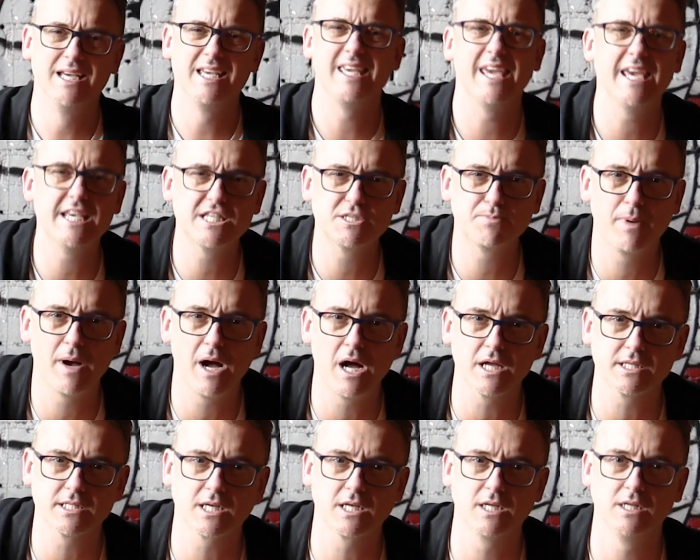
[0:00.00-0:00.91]
yeast
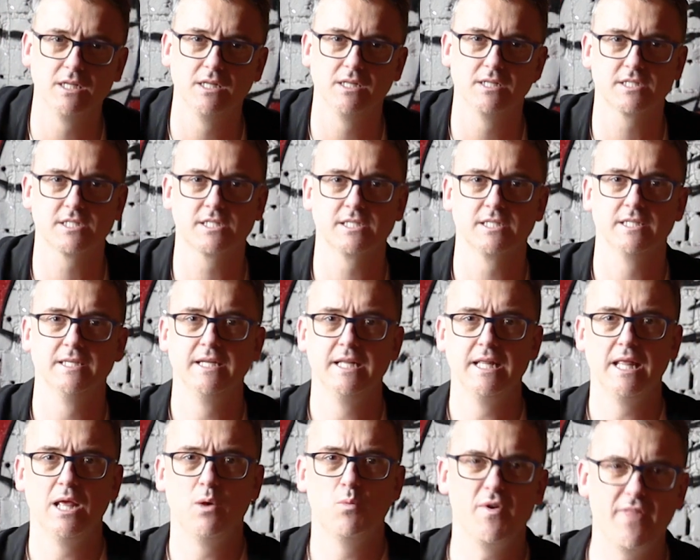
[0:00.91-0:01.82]
particles,
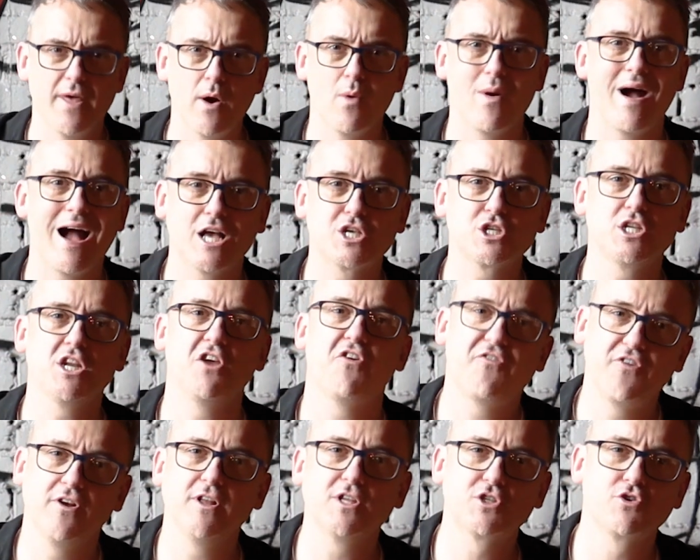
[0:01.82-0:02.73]
without actually
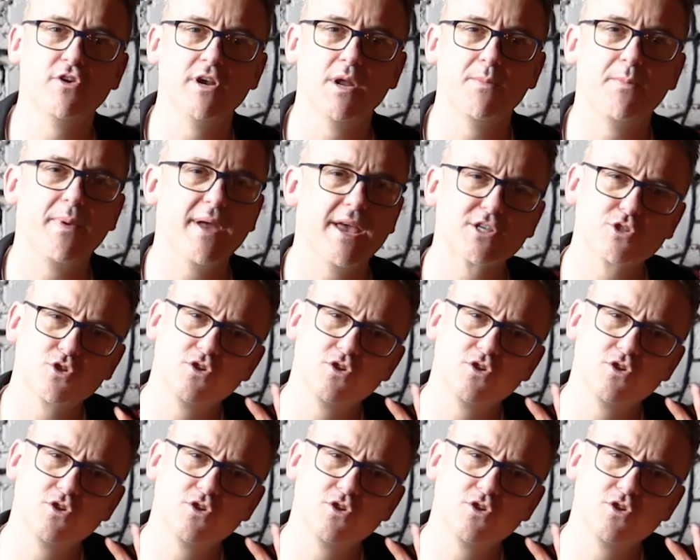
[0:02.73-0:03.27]
filtering the beer.